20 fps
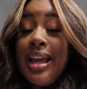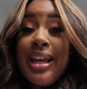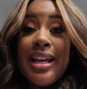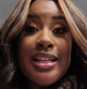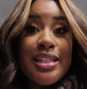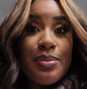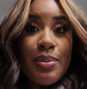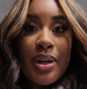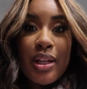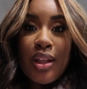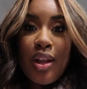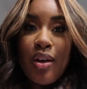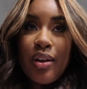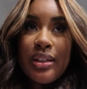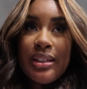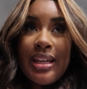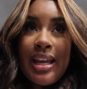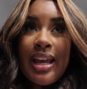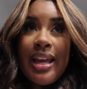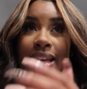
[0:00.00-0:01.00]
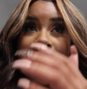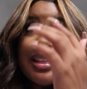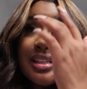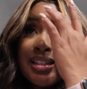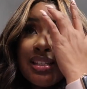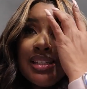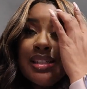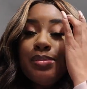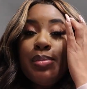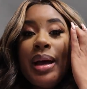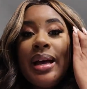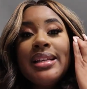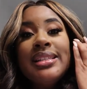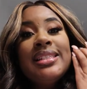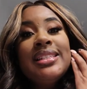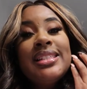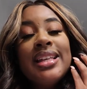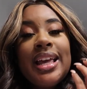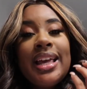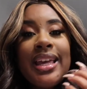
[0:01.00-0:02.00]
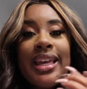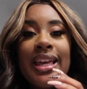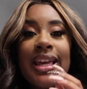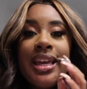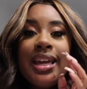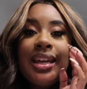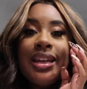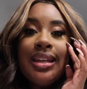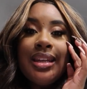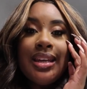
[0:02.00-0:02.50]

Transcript: it's been a long day this is my second